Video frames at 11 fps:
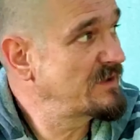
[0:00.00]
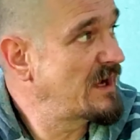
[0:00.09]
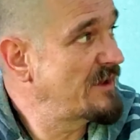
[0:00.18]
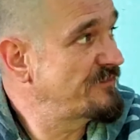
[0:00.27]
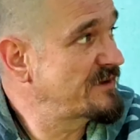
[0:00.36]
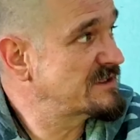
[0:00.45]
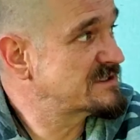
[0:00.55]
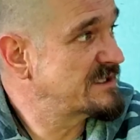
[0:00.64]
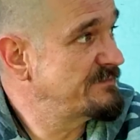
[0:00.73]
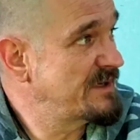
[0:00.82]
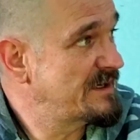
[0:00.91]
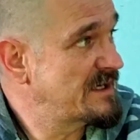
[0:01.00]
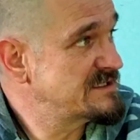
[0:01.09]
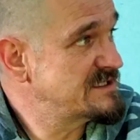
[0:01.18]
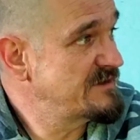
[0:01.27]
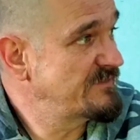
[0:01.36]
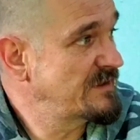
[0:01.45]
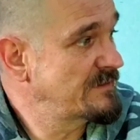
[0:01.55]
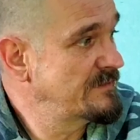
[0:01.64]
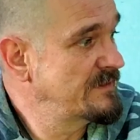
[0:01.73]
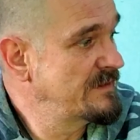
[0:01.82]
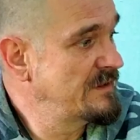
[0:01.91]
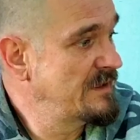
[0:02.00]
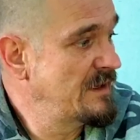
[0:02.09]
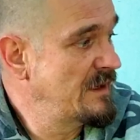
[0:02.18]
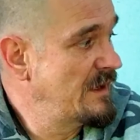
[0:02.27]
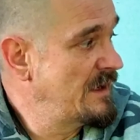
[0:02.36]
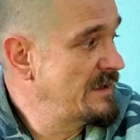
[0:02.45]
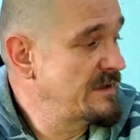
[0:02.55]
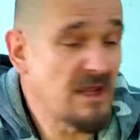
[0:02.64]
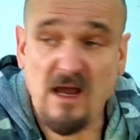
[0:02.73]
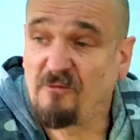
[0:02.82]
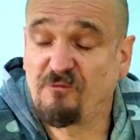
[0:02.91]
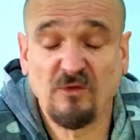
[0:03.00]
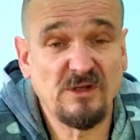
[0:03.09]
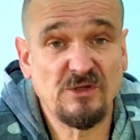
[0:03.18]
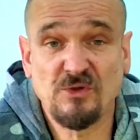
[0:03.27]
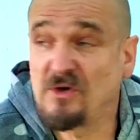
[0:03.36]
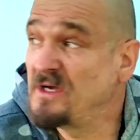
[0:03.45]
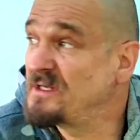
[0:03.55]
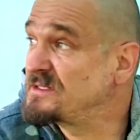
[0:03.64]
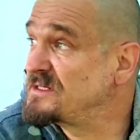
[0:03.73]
I think it's going to be a nice evening. Yeah, I fully enjoy it.